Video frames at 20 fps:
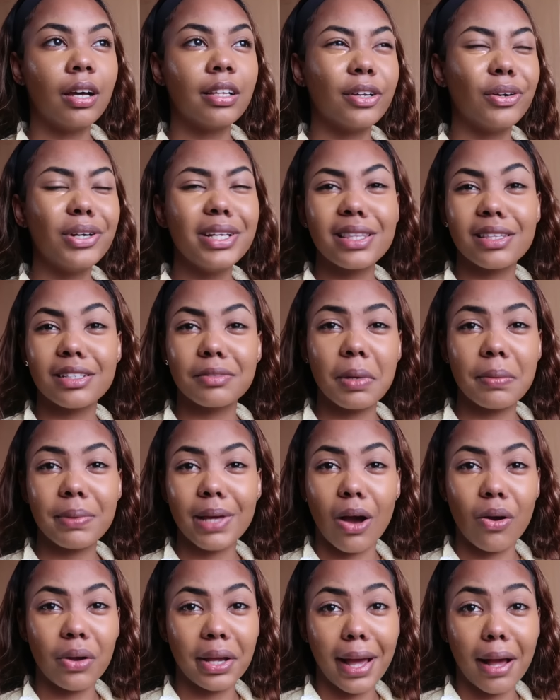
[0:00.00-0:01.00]
The only thing,
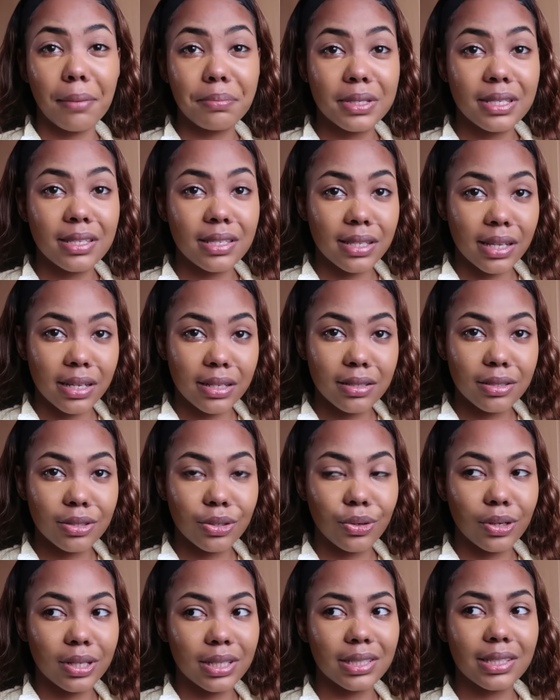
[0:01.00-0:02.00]
maybe I'll get upset
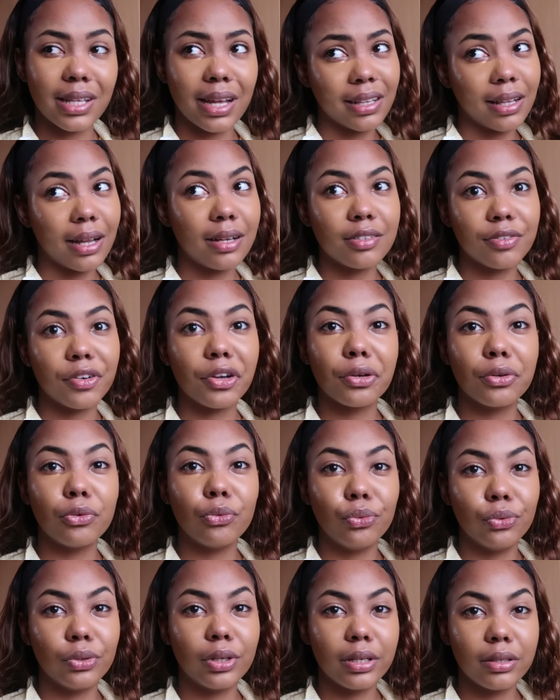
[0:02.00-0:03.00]
because, like, that's very
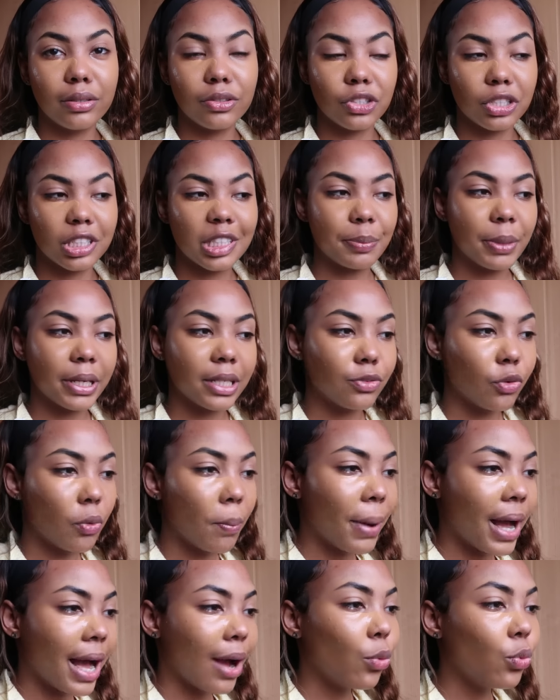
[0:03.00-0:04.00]
rude and
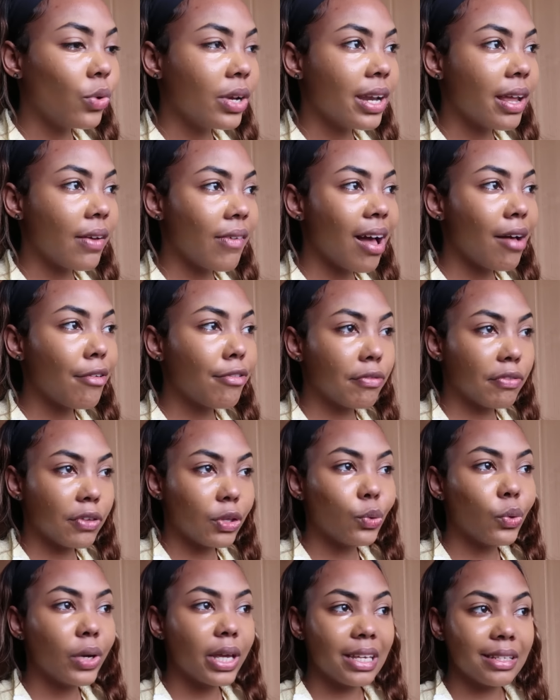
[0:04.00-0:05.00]
disrespectful. But I will never
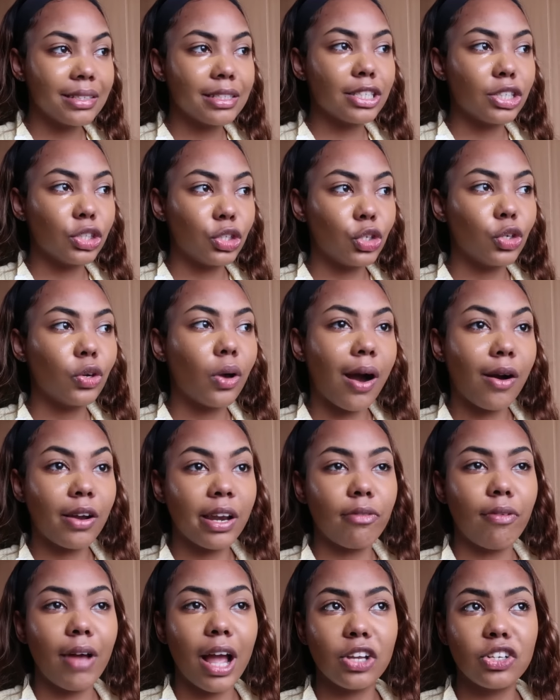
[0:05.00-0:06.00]
feel insecure. I'll
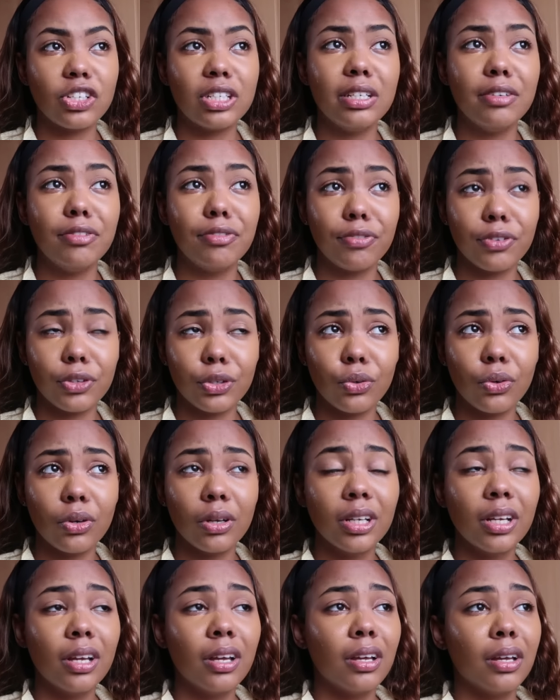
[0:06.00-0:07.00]
never actually feel,
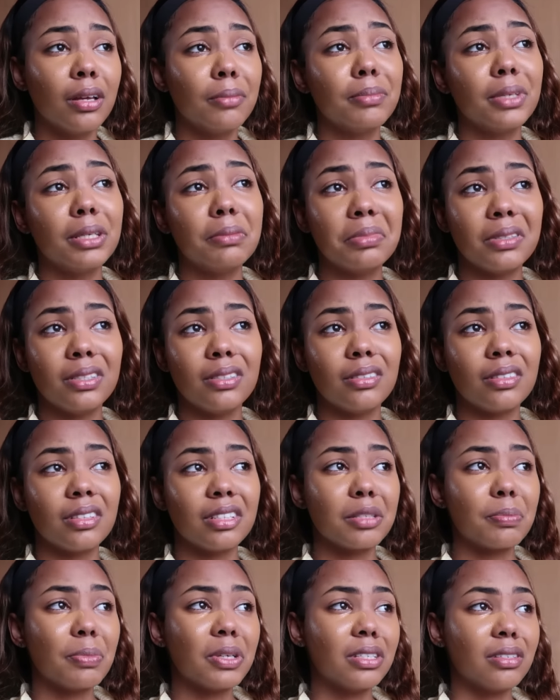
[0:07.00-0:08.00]
maybe
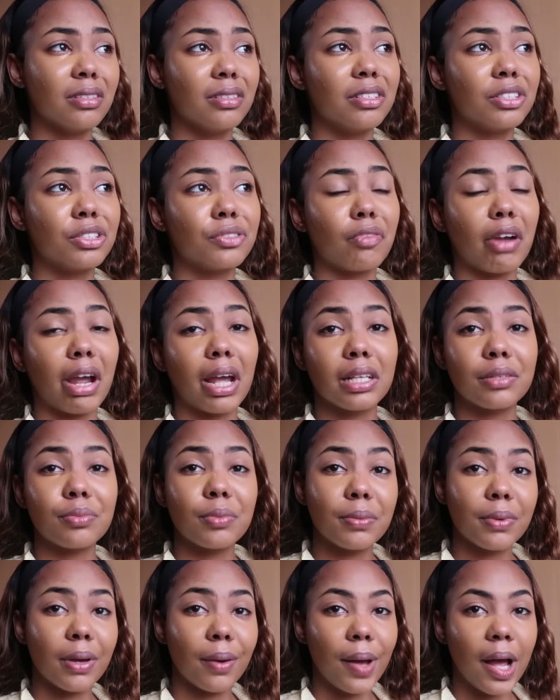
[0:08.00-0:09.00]
this person is right,
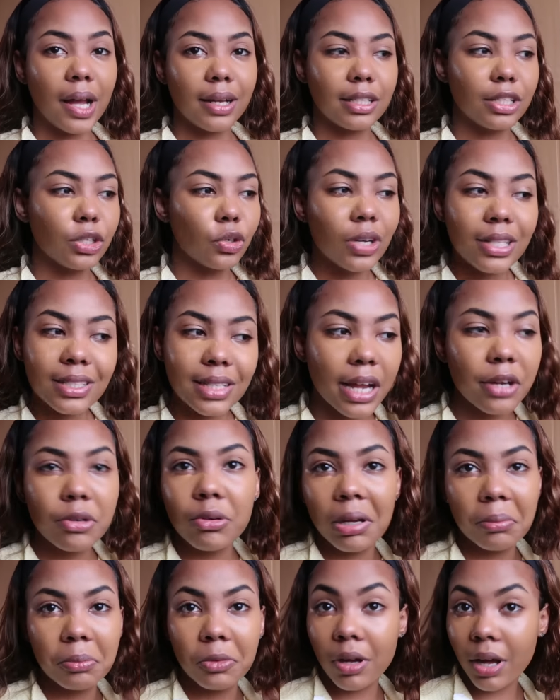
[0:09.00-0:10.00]
maybe I'm ugly. Because I
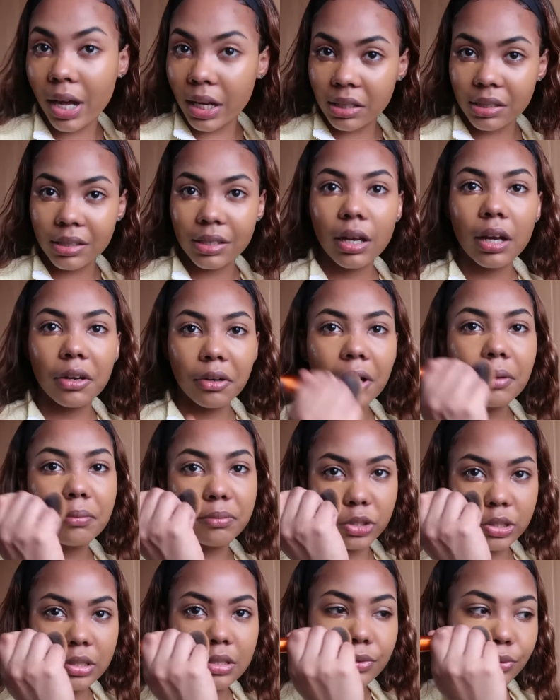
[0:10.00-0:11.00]
know I'm not ugly. I know
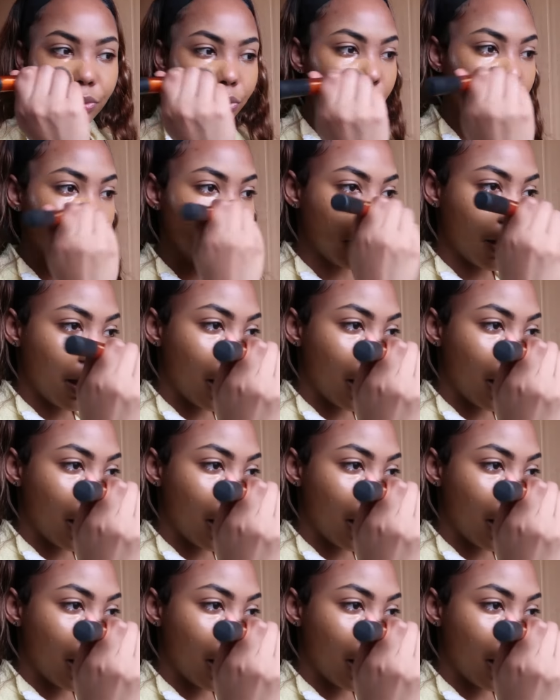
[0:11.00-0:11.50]
I'm beautiful.